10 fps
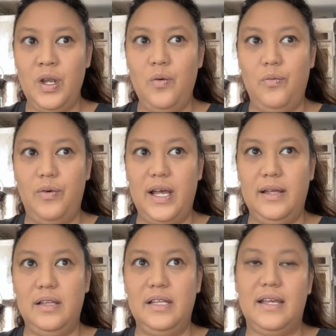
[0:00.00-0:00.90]

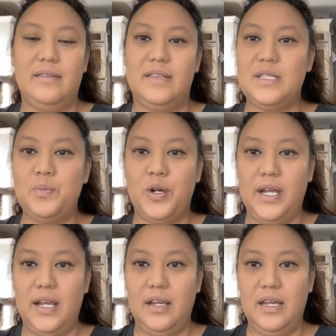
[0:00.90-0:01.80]
Like this
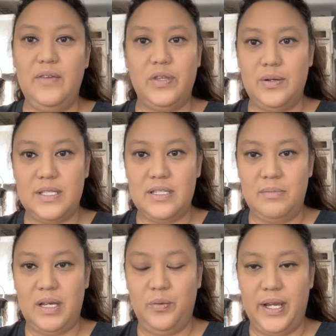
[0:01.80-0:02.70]
morning, even though it's
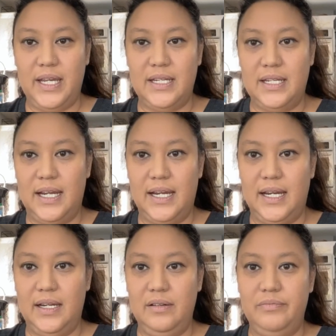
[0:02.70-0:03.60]
not my weigh-in
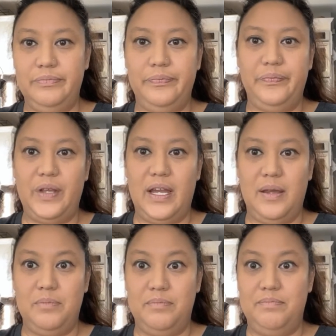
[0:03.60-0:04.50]
day,
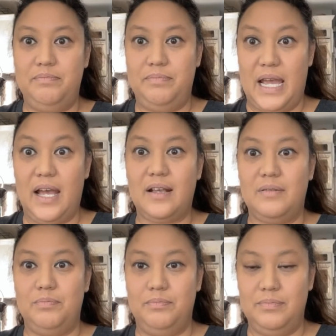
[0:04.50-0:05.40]
I'm back
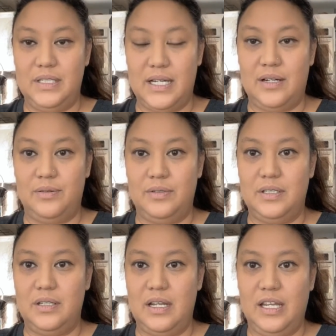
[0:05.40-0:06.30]

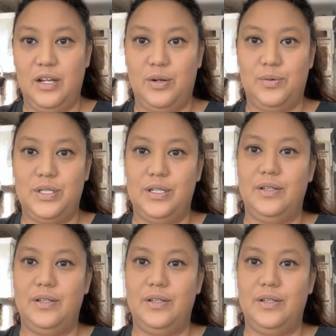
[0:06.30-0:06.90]
down, to